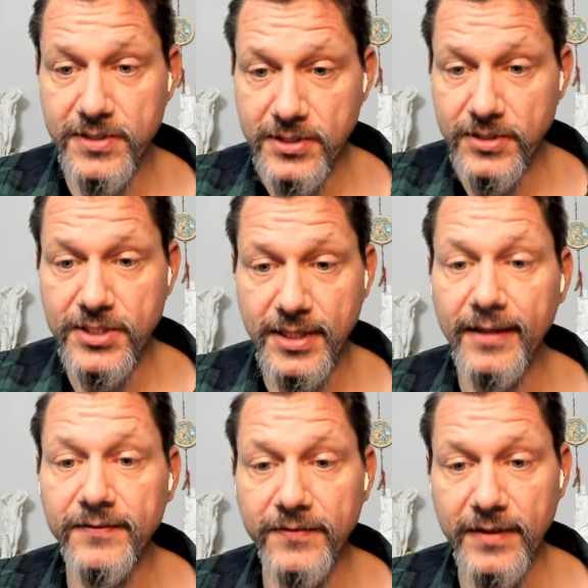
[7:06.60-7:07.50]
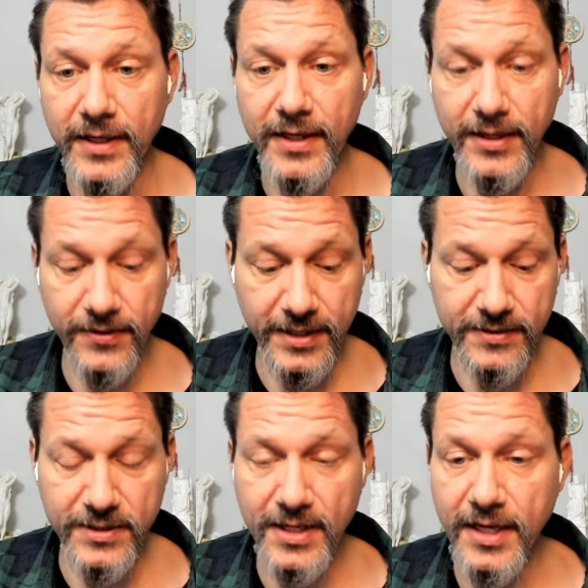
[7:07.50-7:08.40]
yourself. Okay,
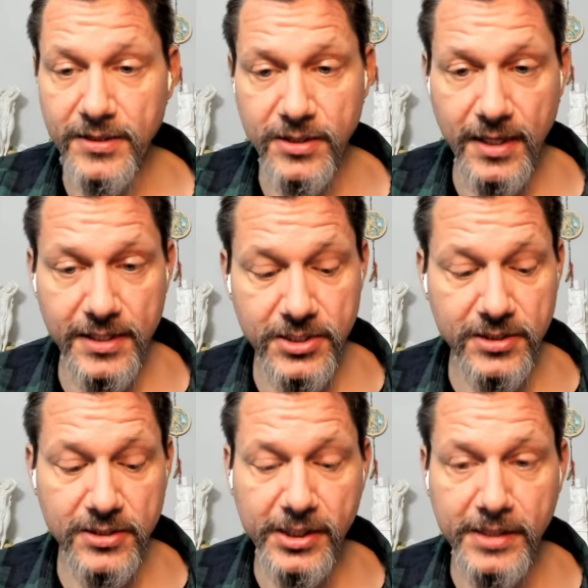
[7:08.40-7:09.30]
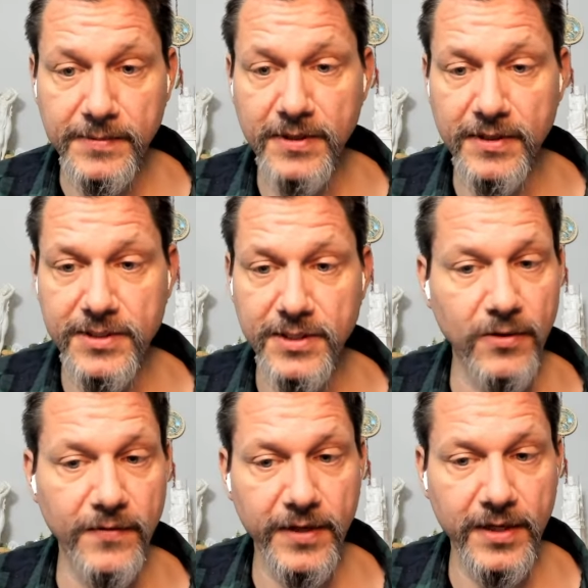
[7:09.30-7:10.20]
there's a conjuration script, there's an
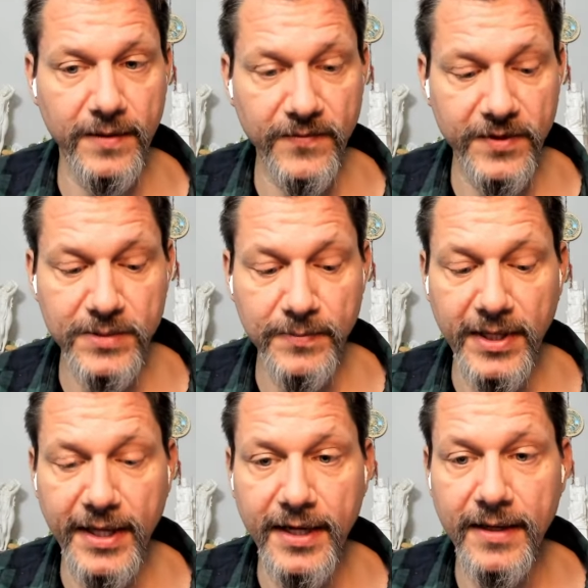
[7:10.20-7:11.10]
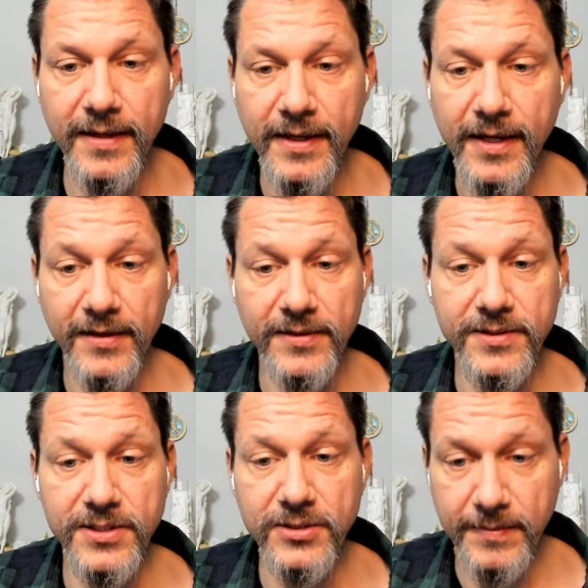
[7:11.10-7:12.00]
orphic hymn for each planet, there's
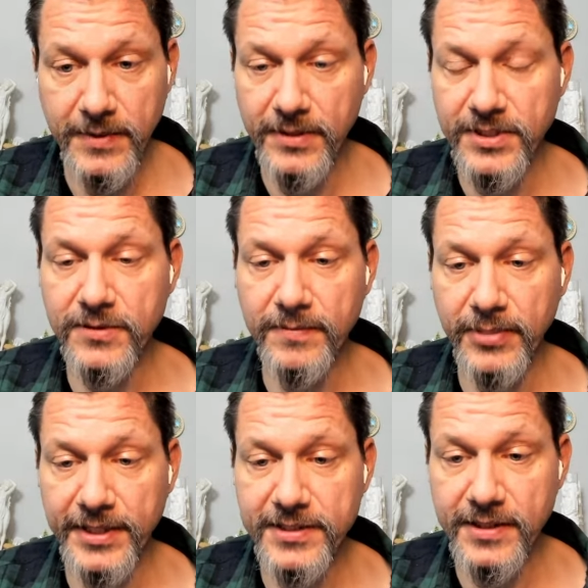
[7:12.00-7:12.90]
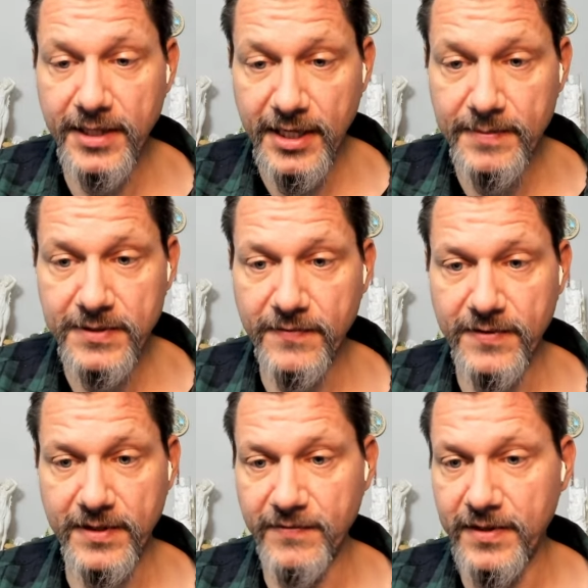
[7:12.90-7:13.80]
a script that you just replace the names of
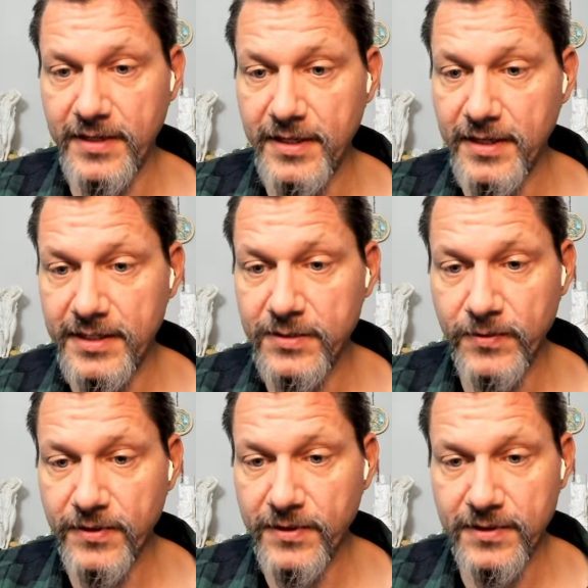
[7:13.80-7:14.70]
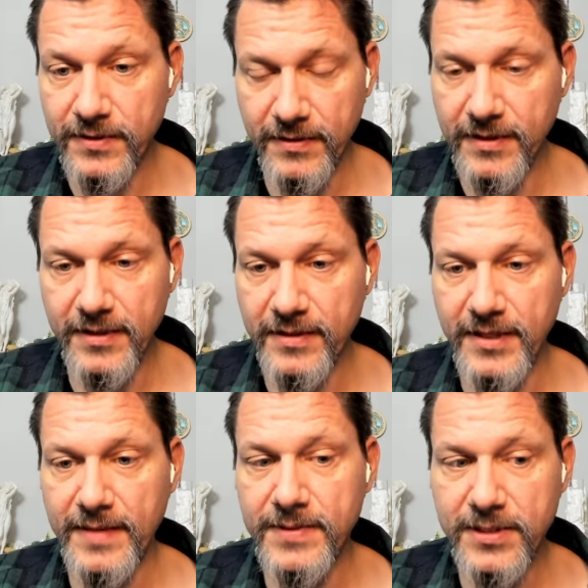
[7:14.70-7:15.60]
the entities with the
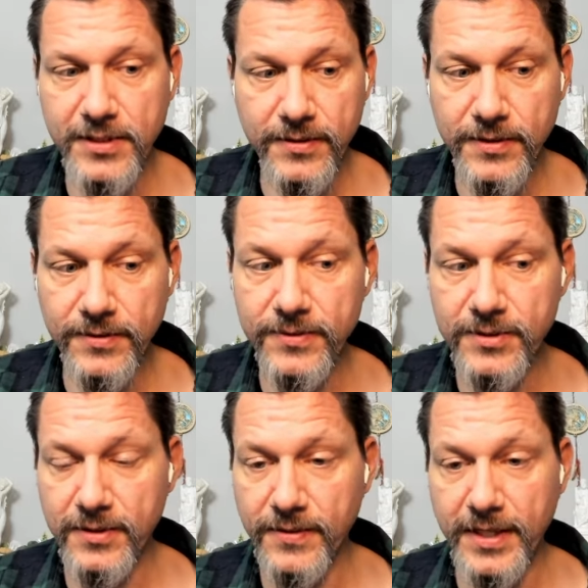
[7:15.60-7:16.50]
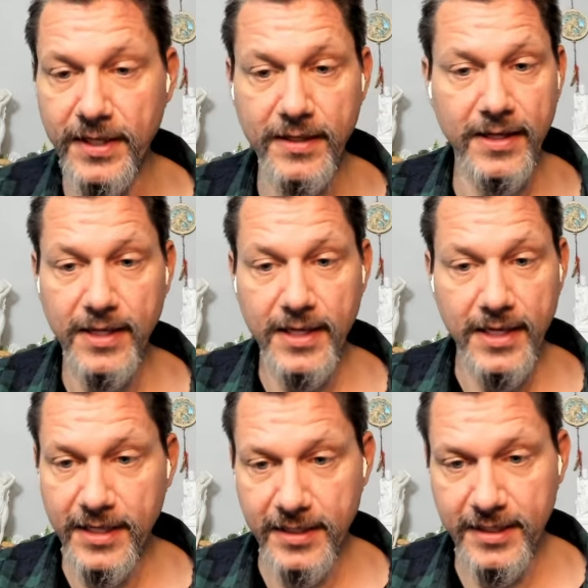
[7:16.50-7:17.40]
names that you use. Okay,
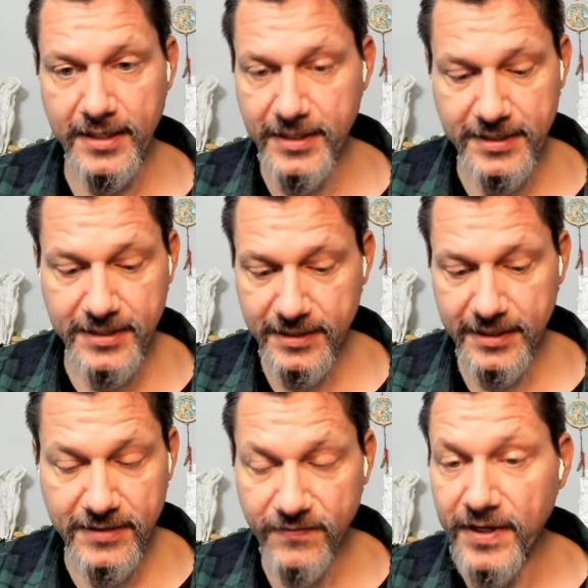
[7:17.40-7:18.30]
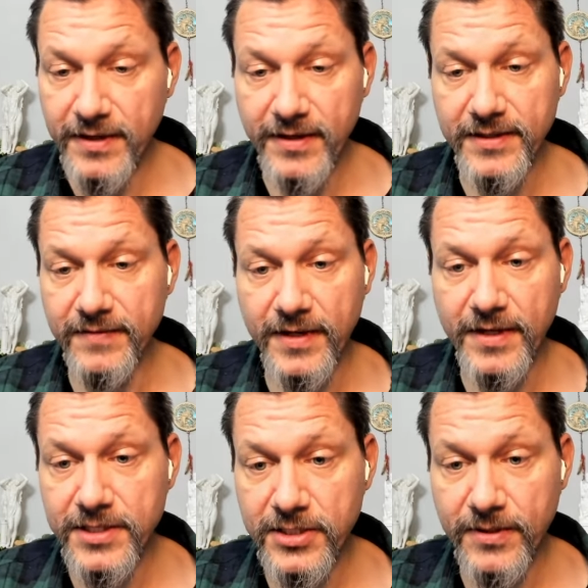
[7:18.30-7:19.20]
it's very,
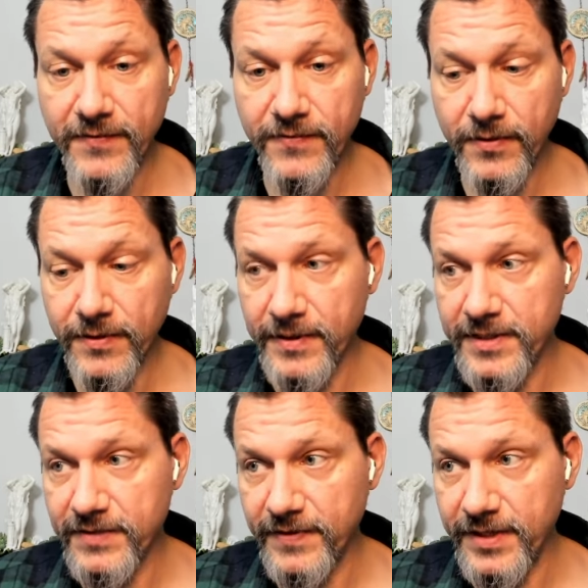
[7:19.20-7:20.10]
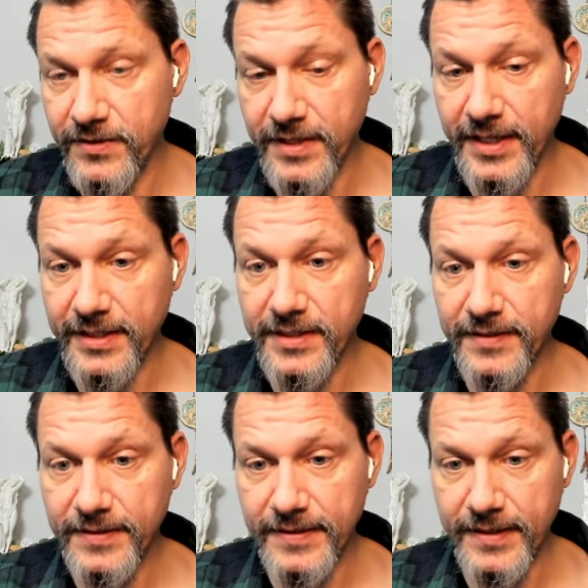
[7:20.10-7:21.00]
very straightforward, and it's very direct.
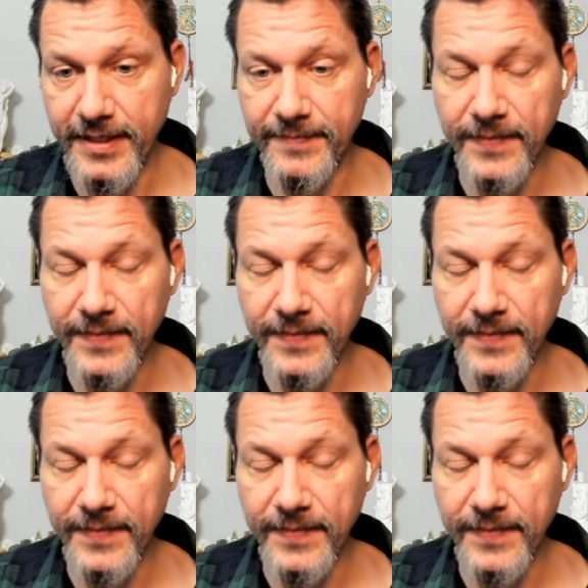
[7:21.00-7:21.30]
All right,